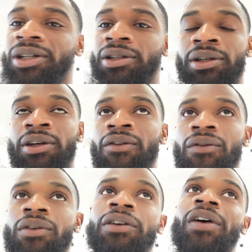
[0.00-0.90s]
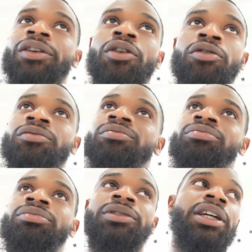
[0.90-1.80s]
But if I don't,
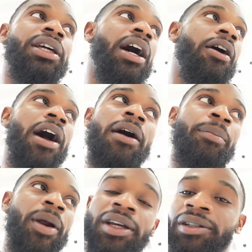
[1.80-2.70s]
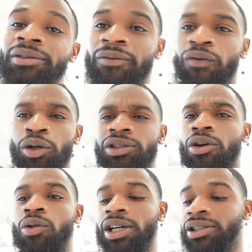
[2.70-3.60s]
then I'll probably focus
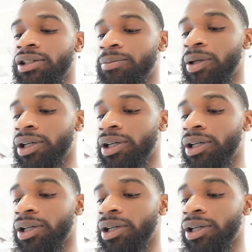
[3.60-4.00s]
on washing it.